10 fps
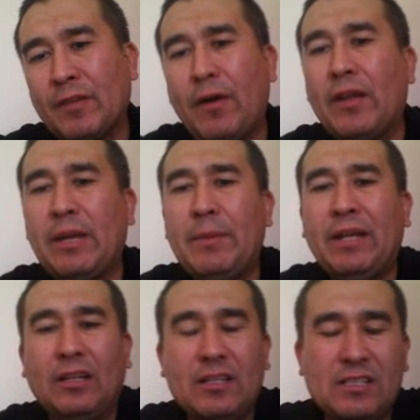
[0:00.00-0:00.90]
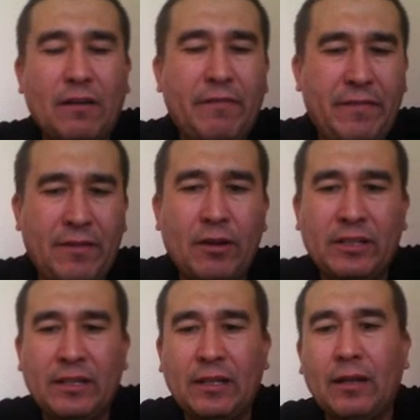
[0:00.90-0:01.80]
fundamentals of
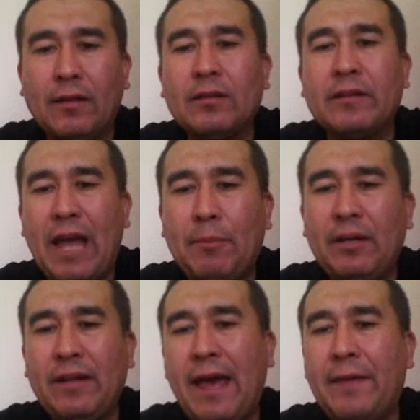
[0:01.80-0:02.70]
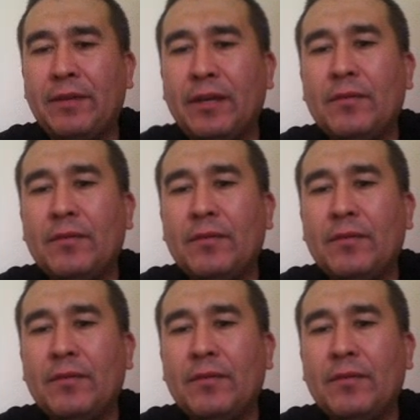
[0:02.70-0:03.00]
theoretical grammar, and